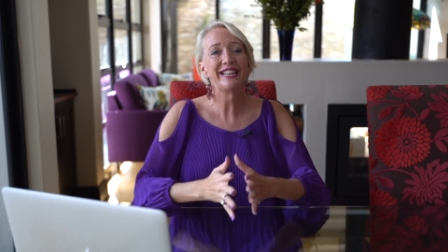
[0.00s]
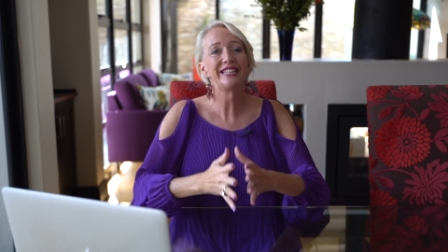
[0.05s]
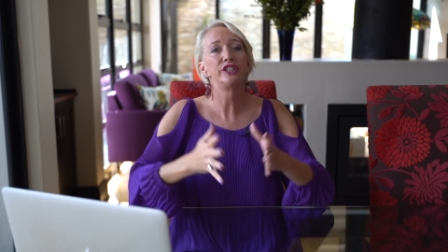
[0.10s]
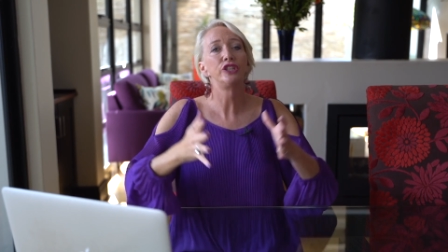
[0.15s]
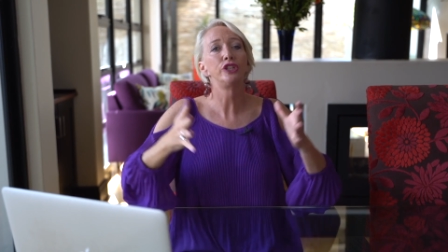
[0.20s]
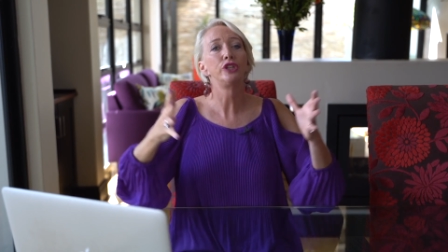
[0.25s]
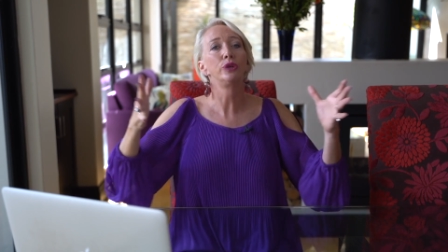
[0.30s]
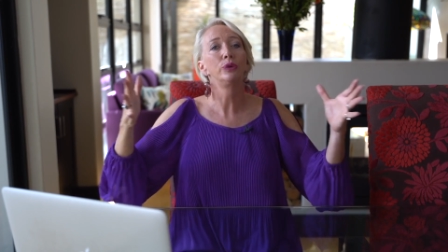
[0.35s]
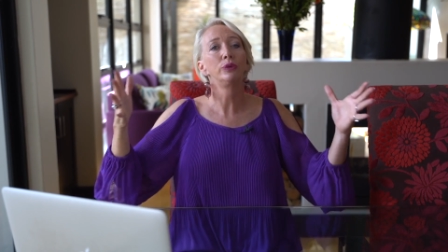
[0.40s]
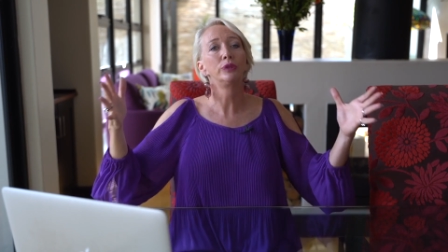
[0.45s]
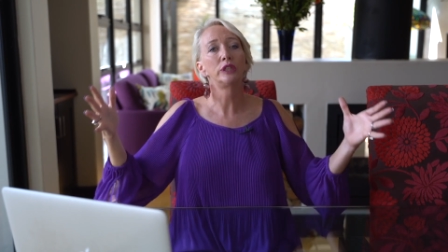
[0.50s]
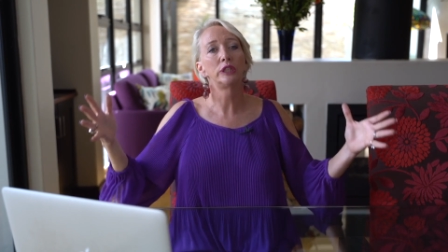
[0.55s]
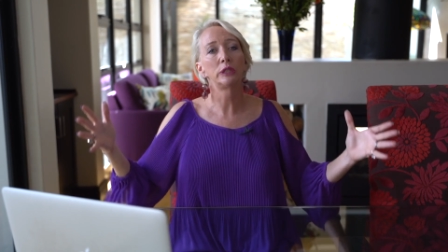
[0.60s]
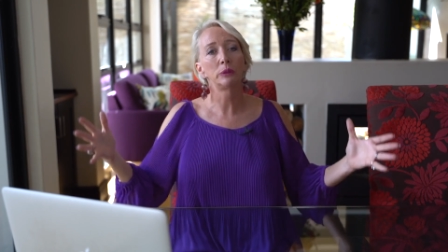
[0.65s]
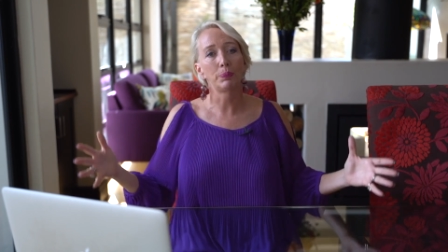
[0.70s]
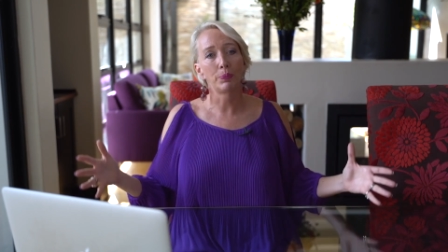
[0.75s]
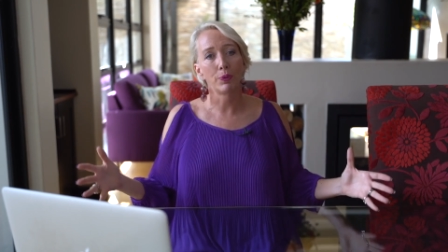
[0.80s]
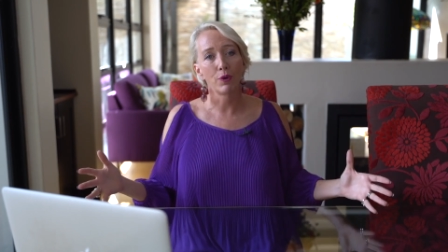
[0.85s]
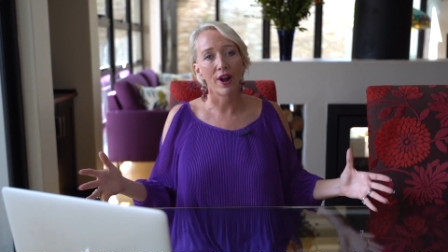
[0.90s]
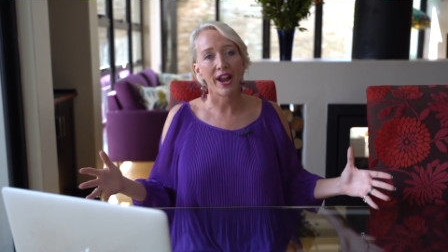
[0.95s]
is you
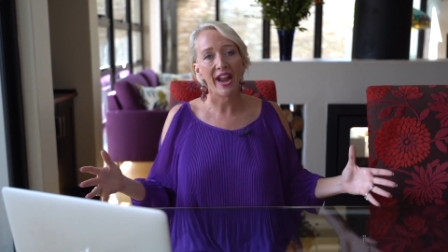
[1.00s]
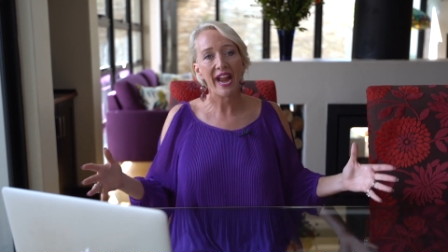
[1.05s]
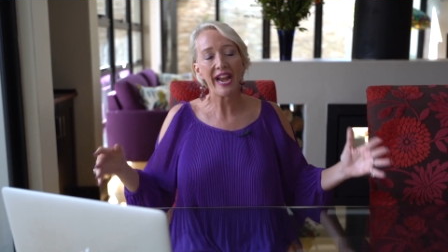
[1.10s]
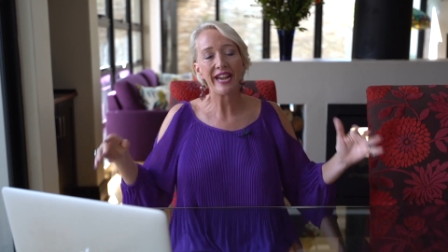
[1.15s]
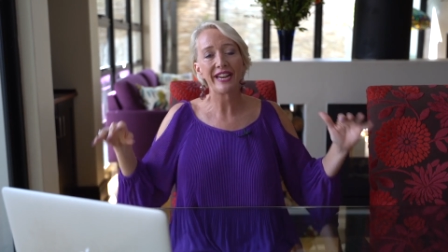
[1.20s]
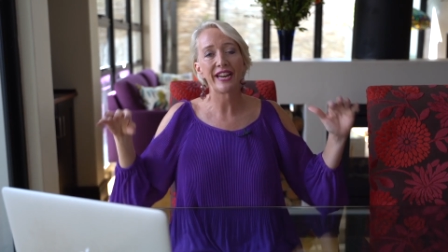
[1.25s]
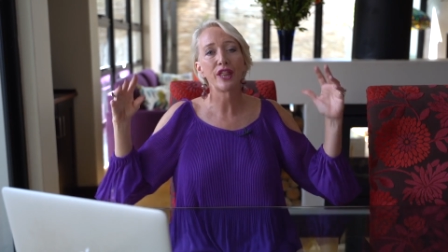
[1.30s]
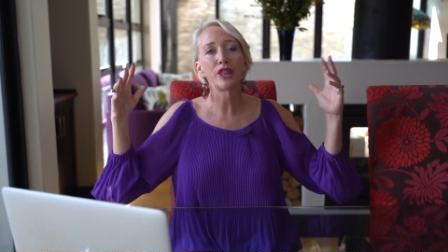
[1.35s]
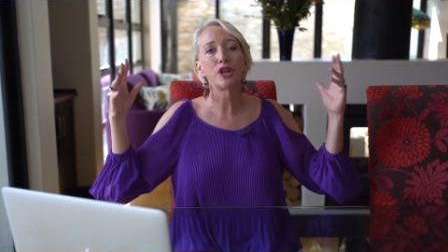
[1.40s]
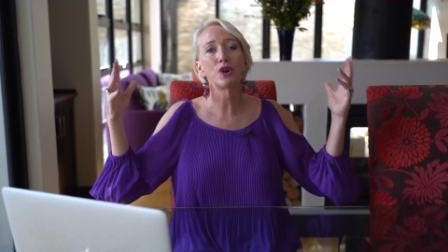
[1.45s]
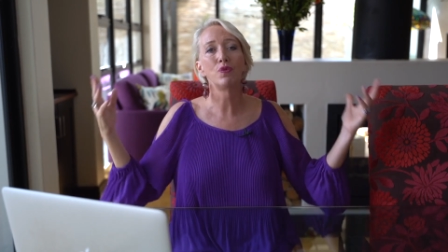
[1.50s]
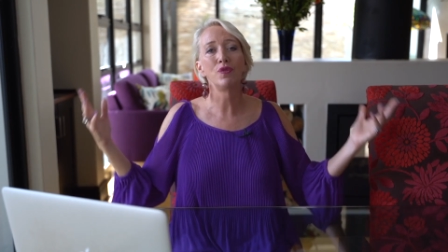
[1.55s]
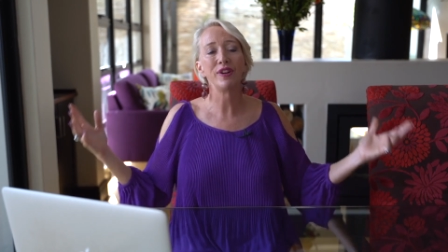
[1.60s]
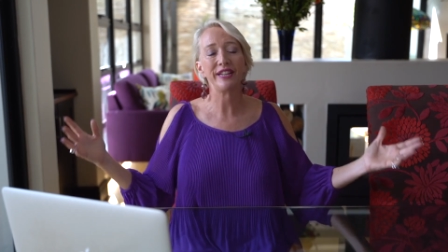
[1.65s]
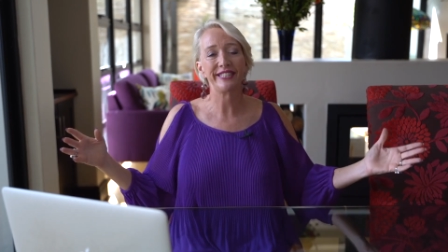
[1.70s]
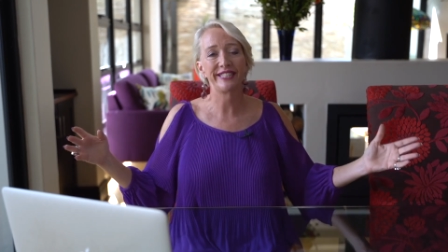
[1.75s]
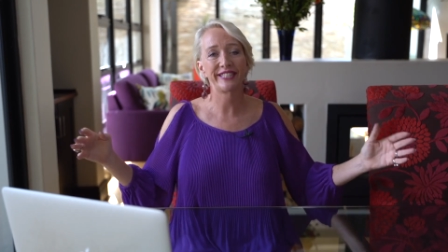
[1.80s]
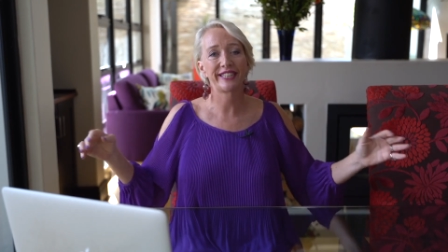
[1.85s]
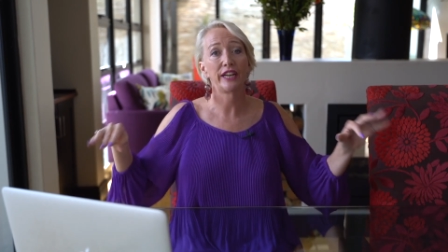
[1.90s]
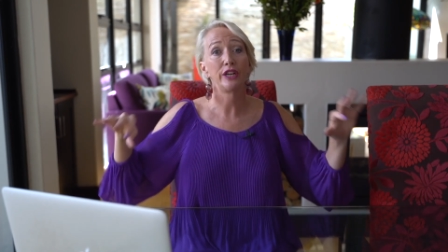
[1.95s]
spread the
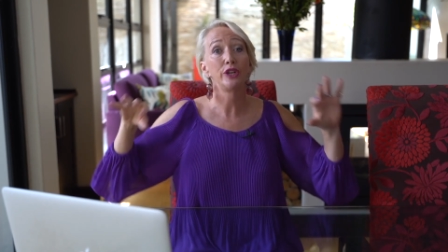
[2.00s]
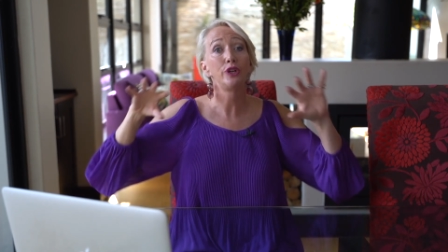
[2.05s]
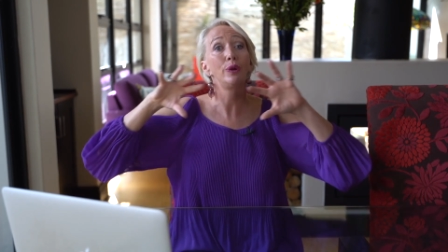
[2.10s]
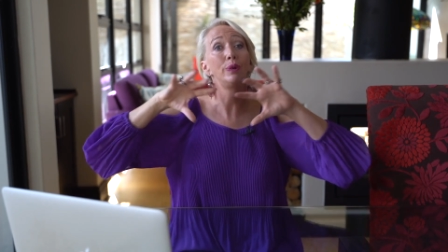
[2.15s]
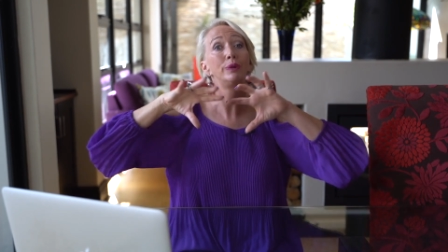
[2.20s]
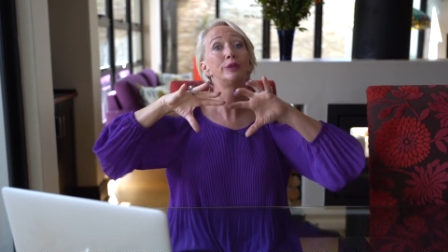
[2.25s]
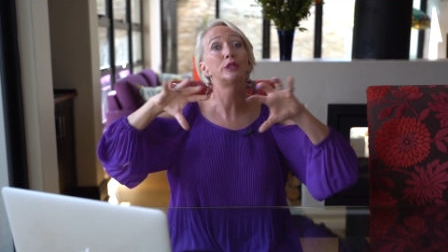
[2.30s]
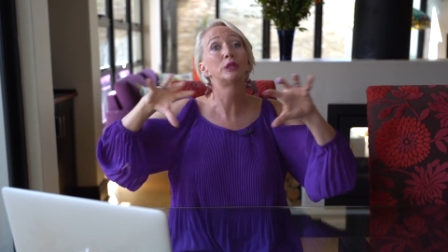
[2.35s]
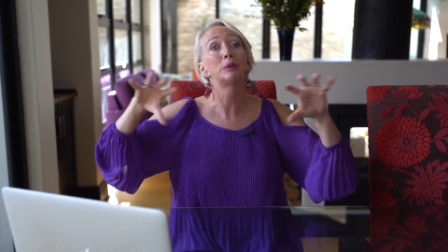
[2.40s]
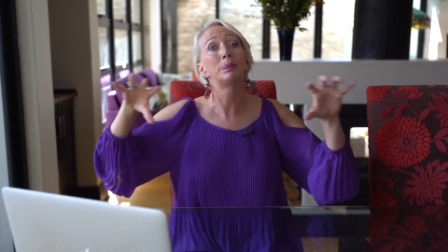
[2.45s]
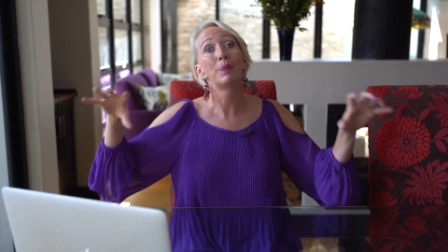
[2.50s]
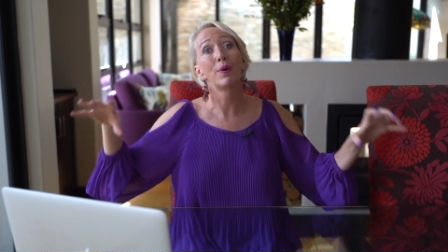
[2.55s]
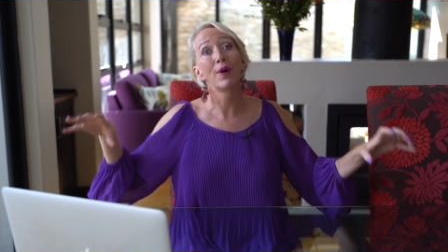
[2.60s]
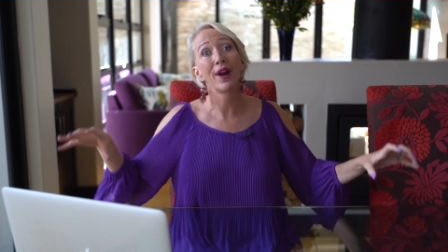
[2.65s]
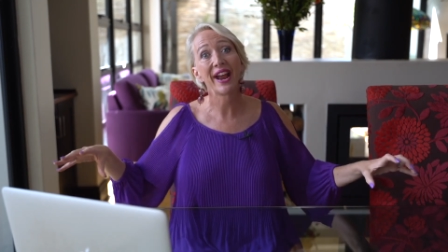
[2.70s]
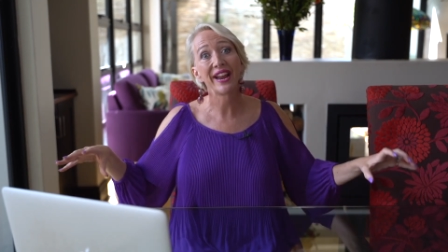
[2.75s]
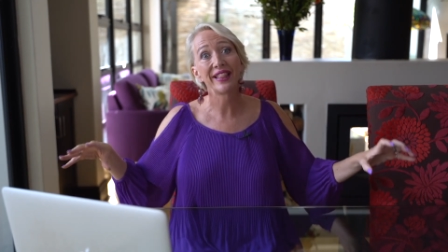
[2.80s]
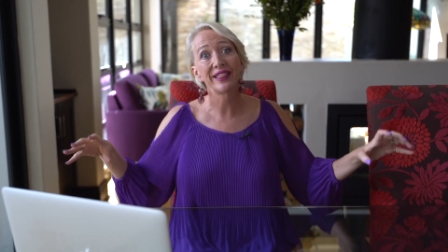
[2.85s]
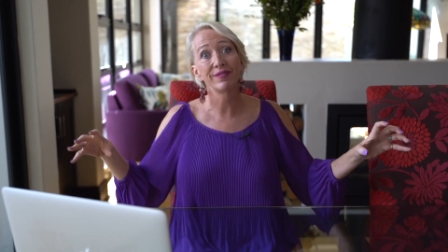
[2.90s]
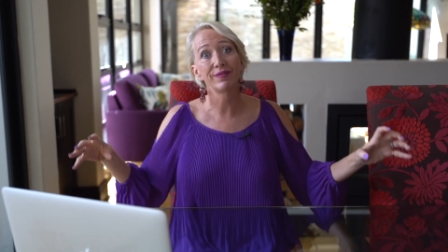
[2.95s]
risk, you
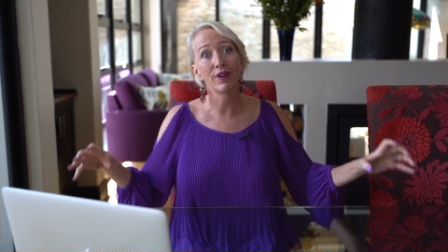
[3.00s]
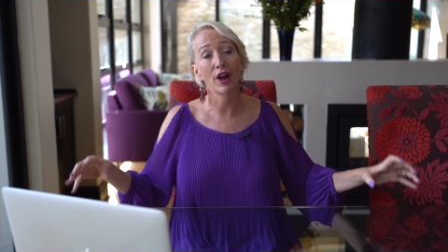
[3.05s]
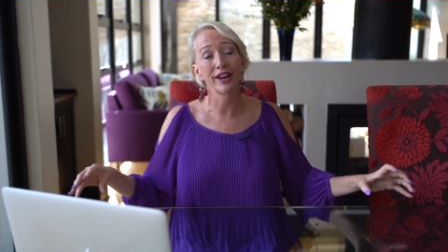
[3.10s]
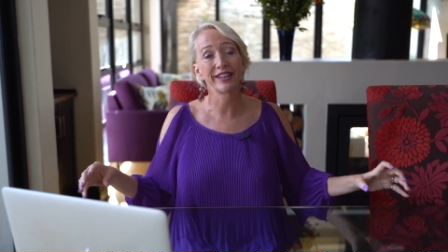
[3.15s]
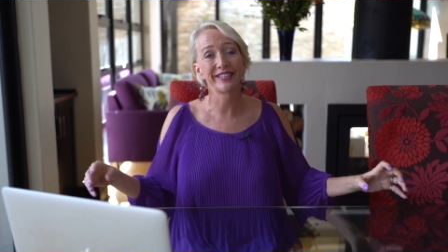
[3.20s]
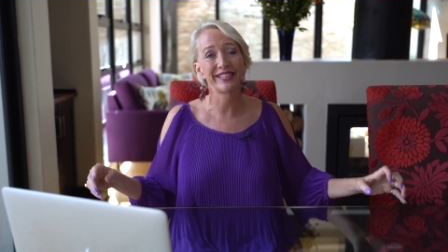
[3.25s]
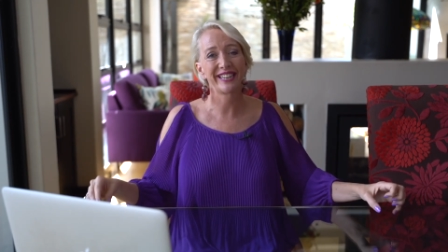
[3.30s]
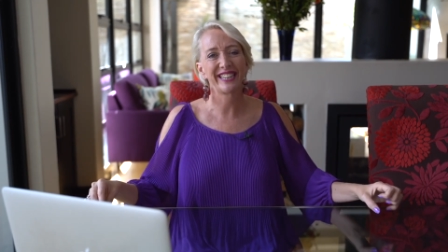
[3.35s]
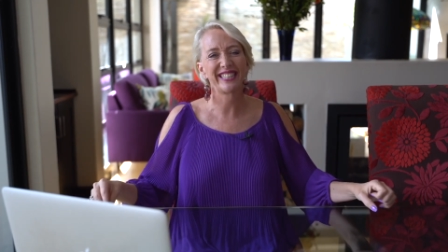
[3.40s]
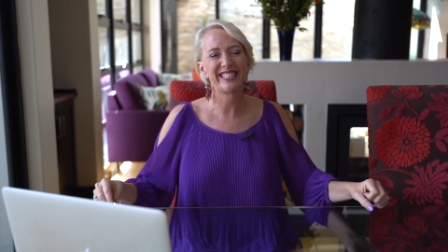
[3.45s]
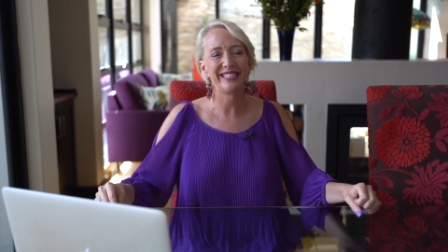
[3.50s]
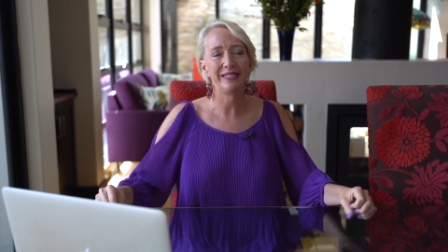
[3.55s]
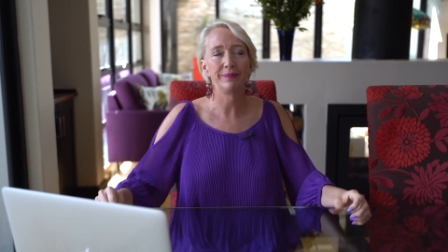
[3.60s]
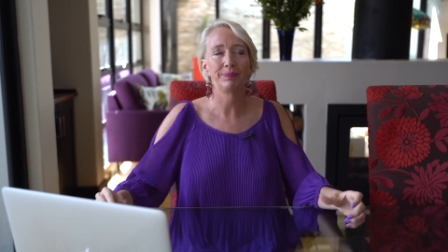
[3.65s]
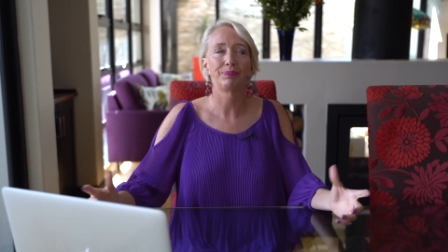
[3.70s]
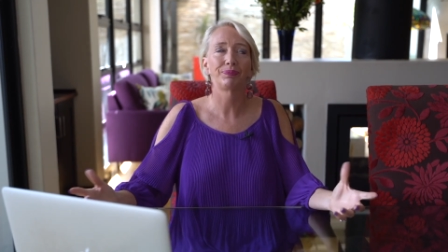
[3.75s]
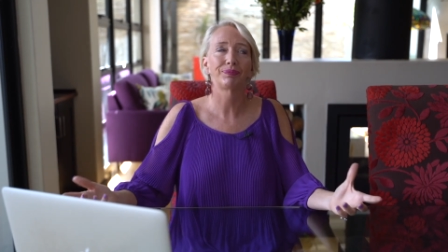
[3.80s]
spread the volatility.